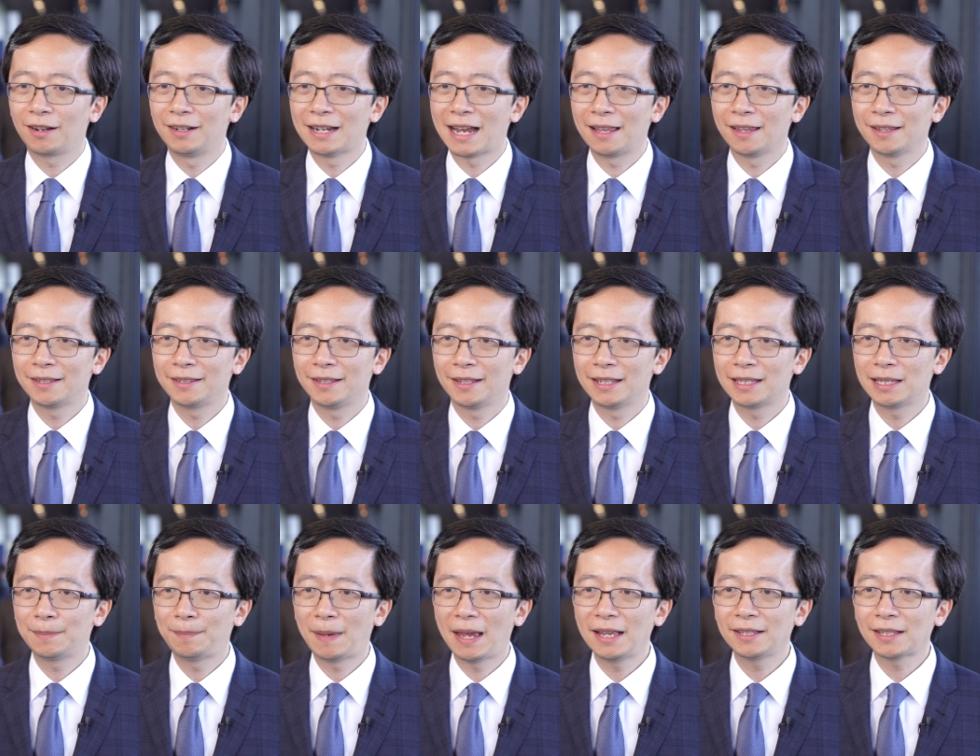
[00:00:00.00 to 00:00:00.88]

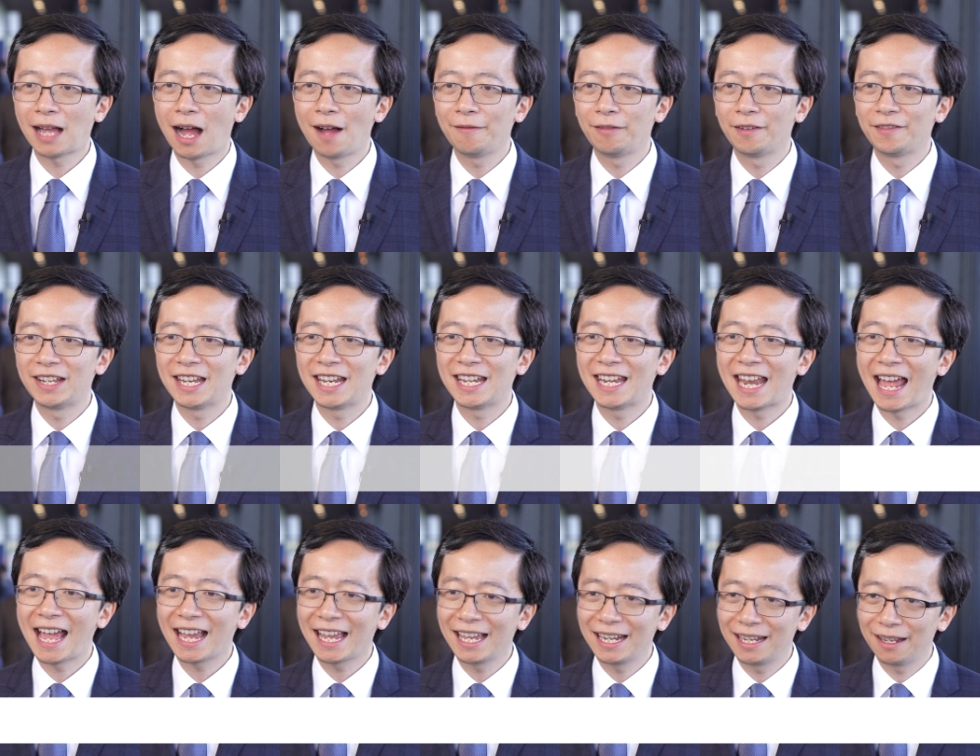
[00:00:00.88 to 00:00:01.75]
analysis based off of the
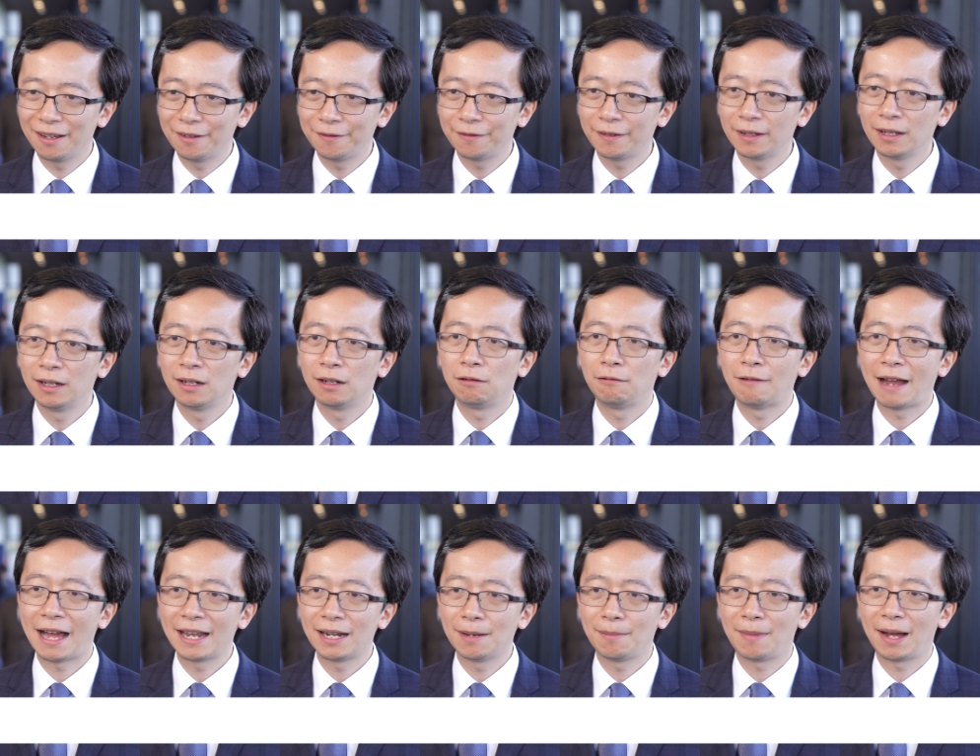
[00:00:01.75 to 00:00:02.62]
negative
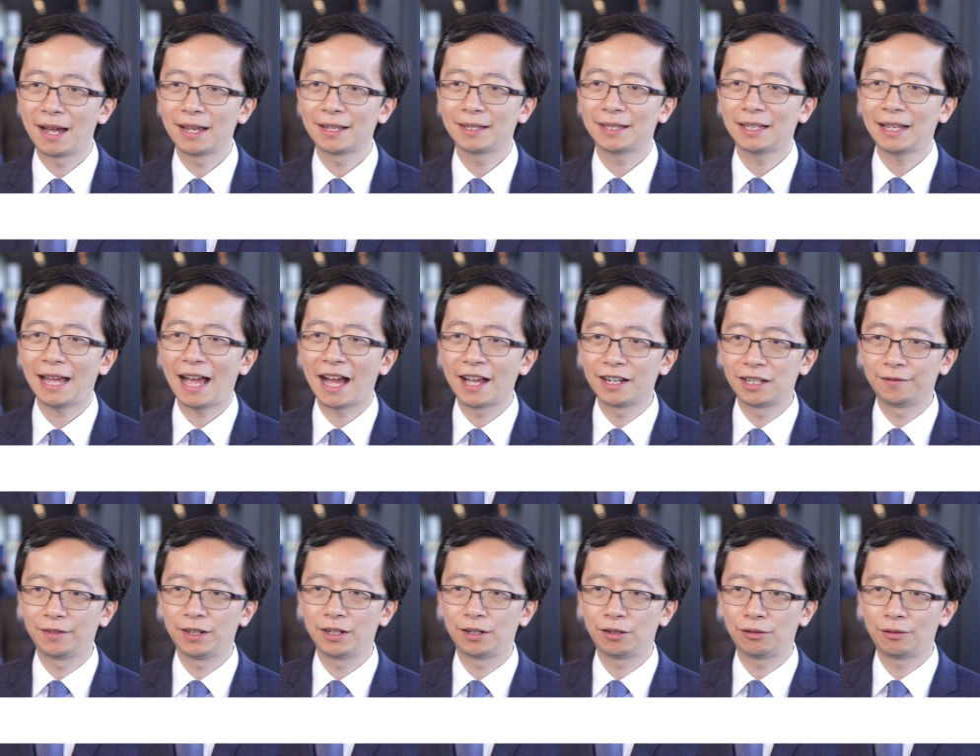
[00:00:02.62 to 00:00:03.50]
randomized
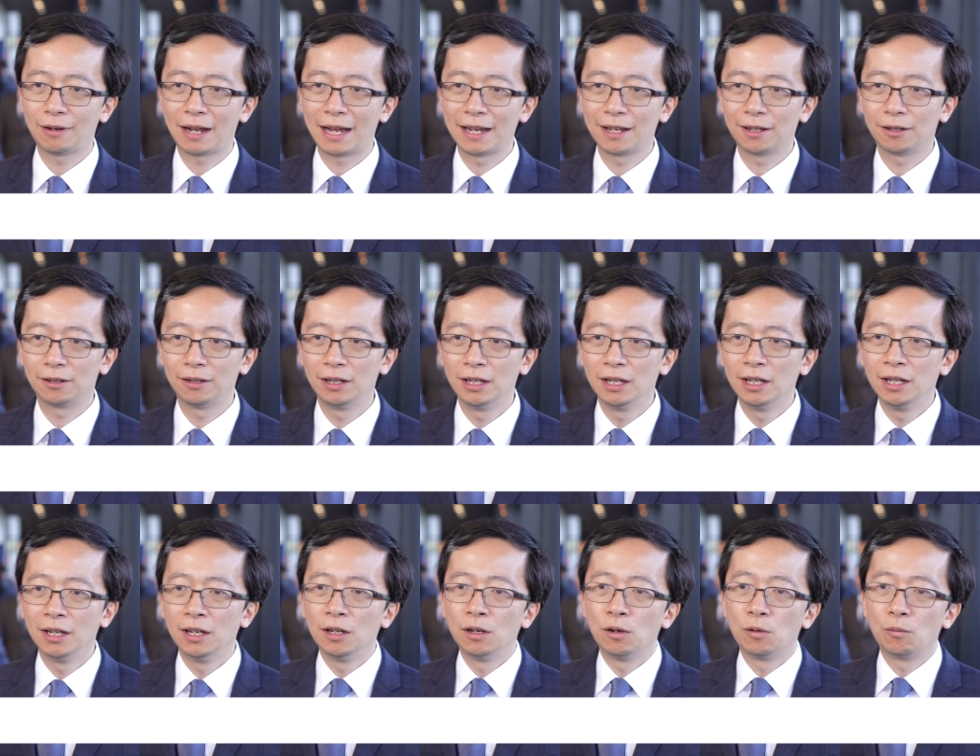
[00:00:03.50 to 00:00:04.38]
adjuvant trial.
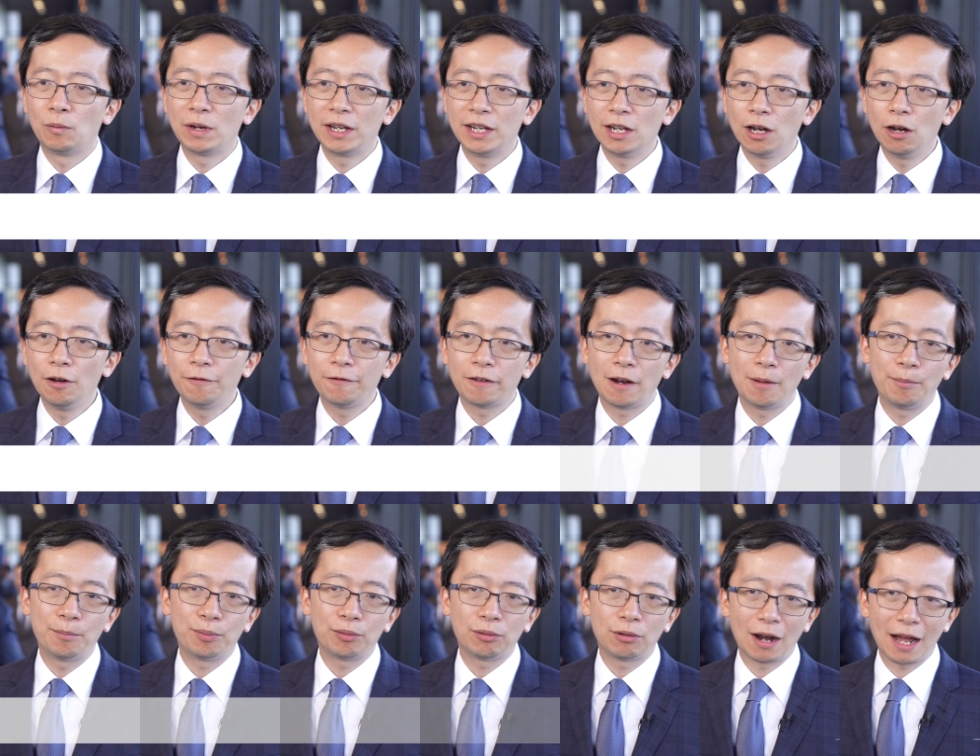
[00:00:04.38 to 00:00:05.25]
We know
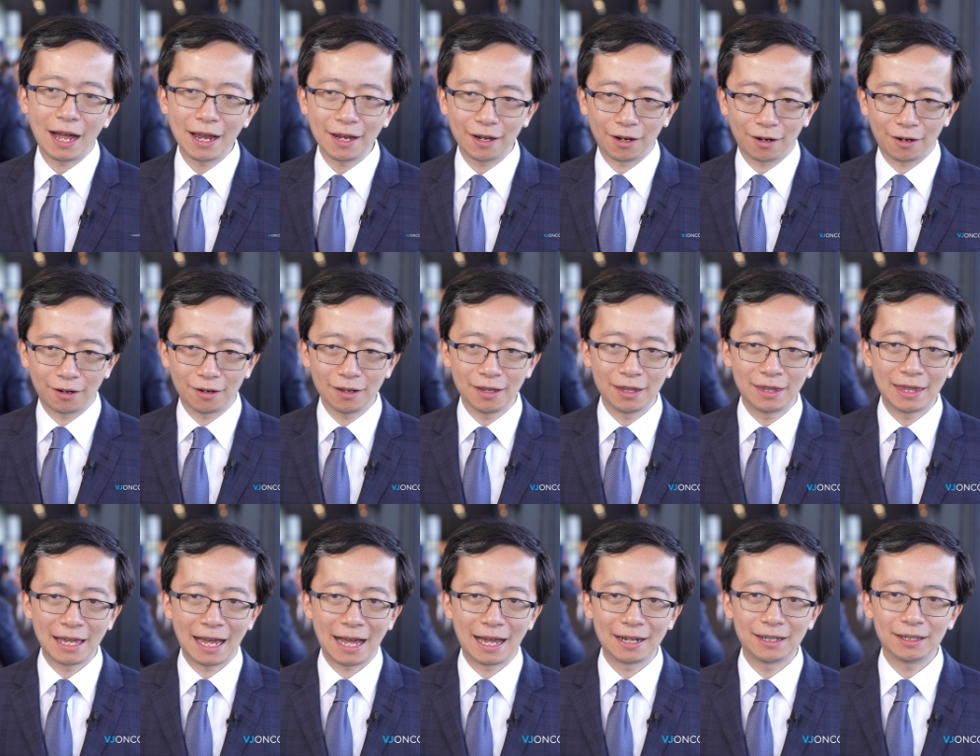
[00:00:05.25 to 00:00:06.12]
from prior
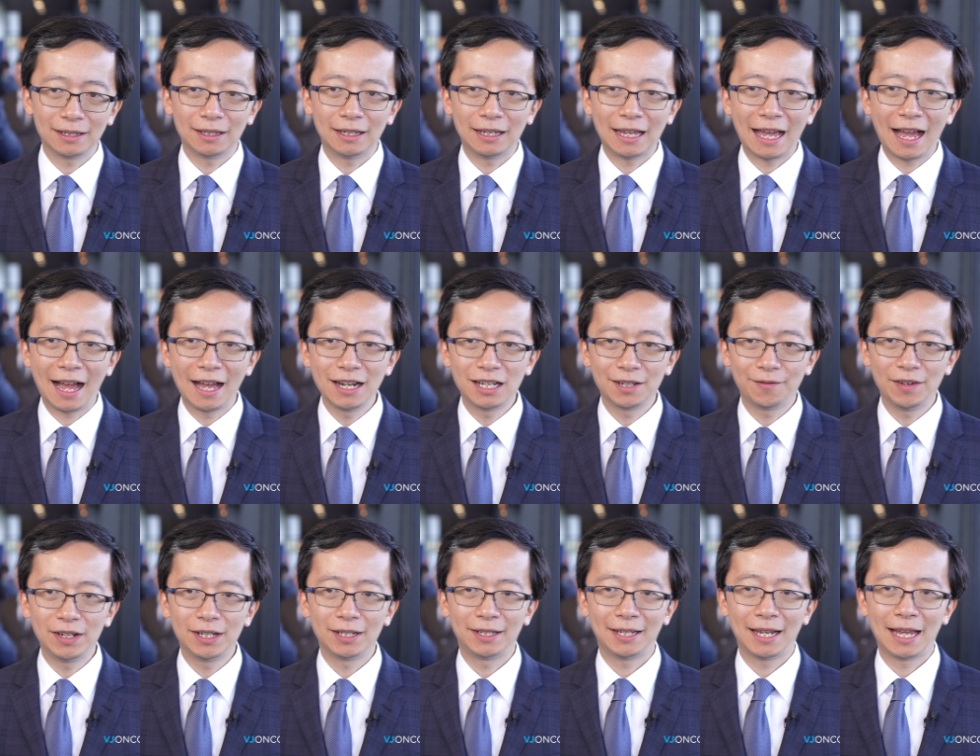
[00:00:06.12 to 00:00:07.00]
that
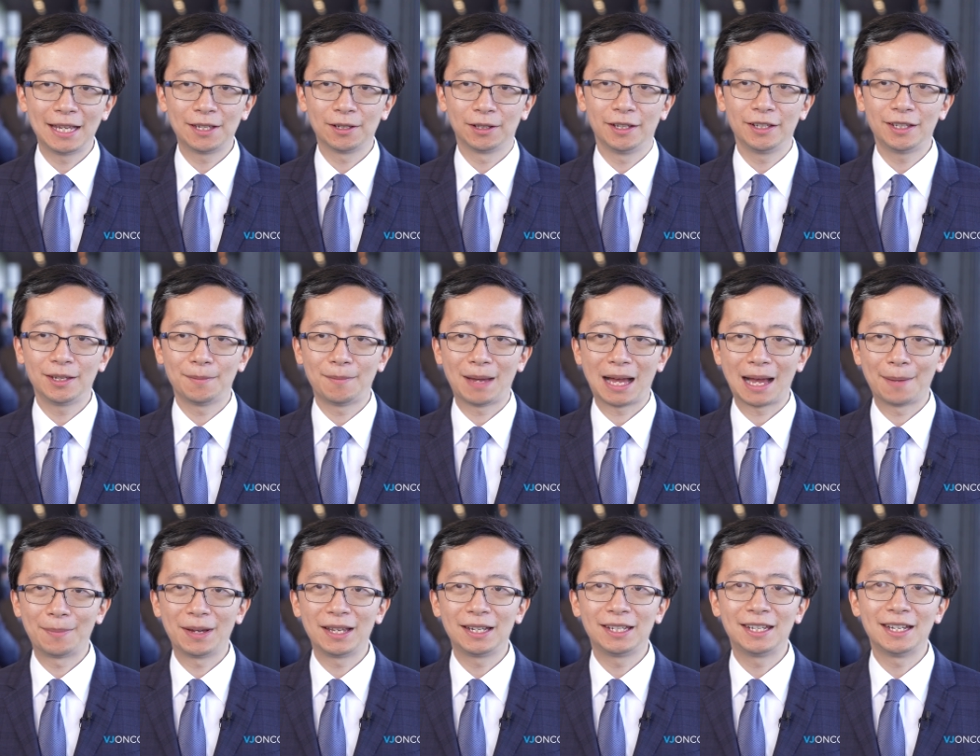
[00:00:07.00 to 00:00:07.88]
adjuvant
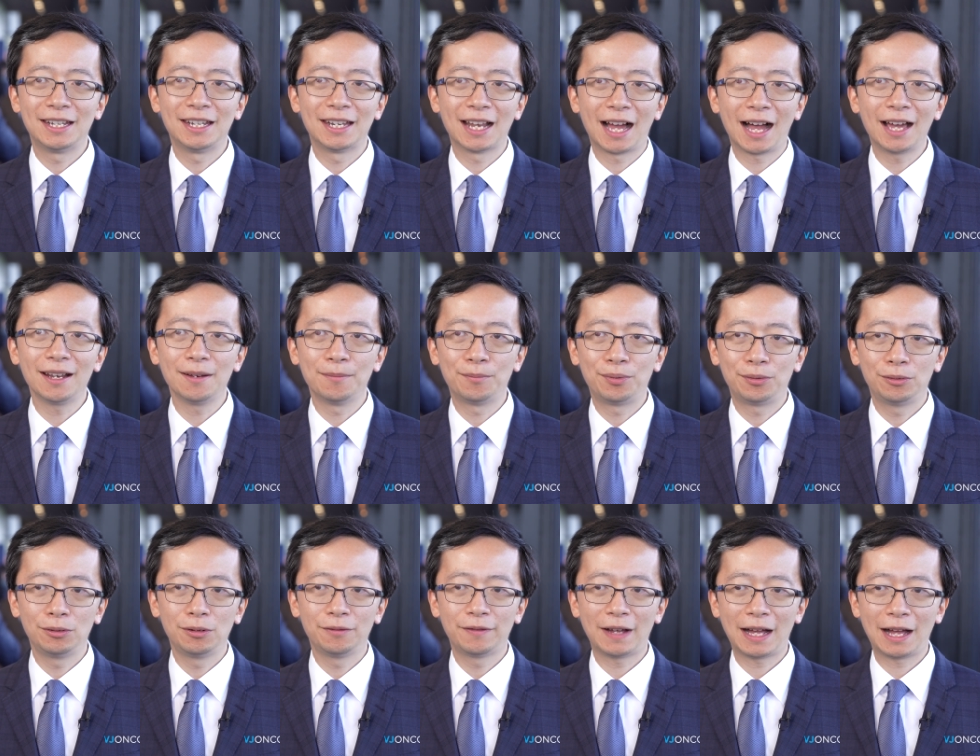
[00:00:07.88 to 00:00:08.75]
atezolizumab did not
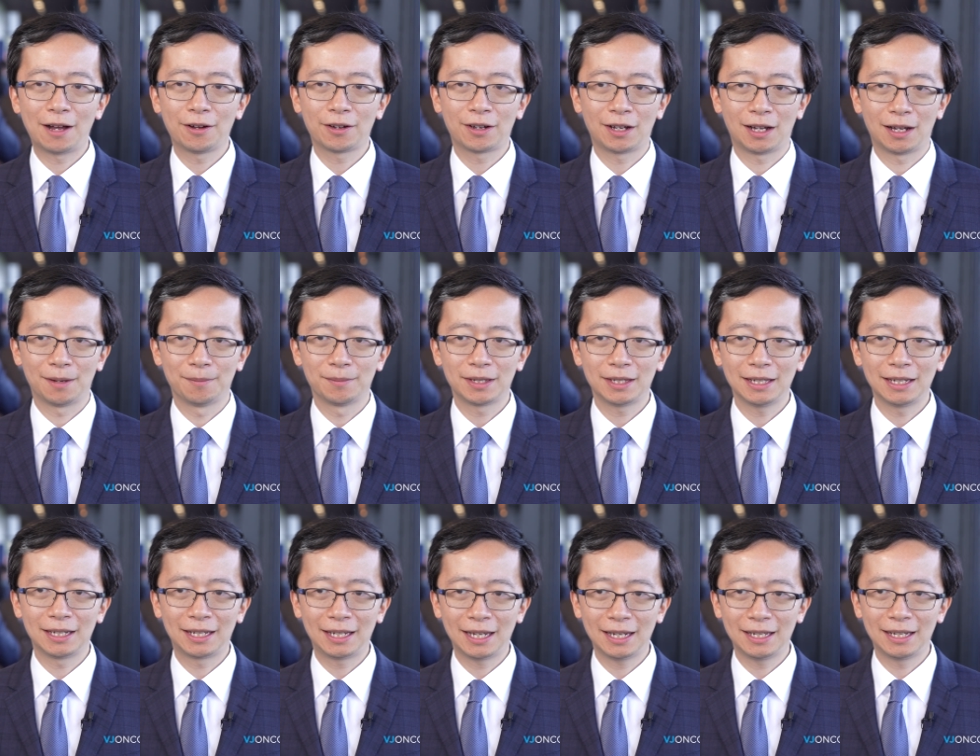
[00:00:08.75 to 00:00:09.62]
improve outcomes
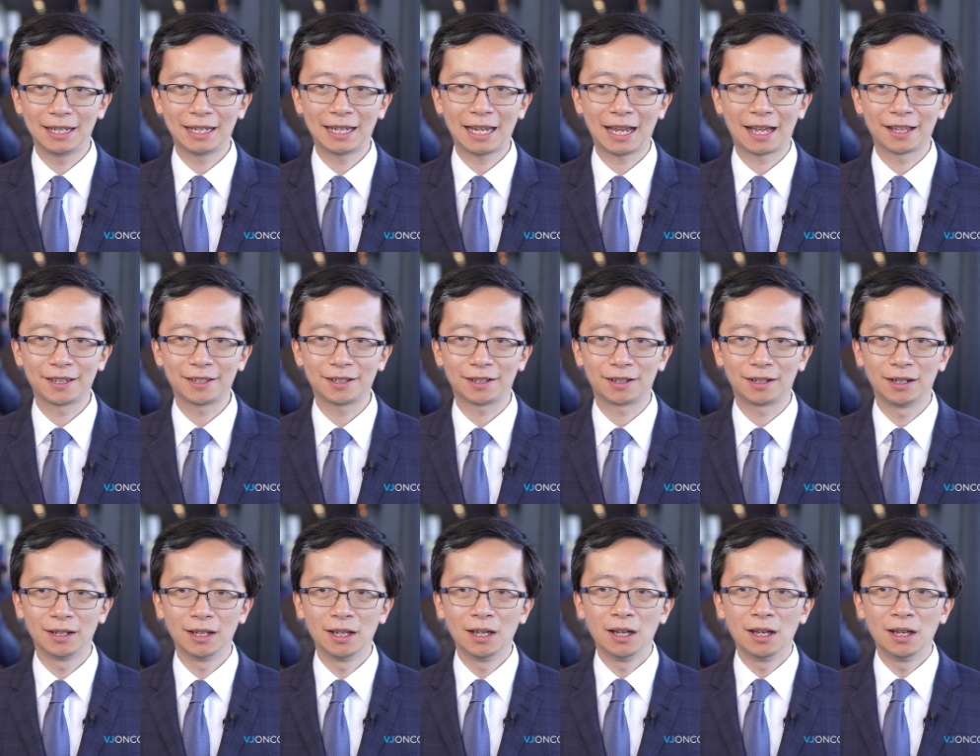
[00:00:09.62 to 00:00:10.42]
in kidney cancer.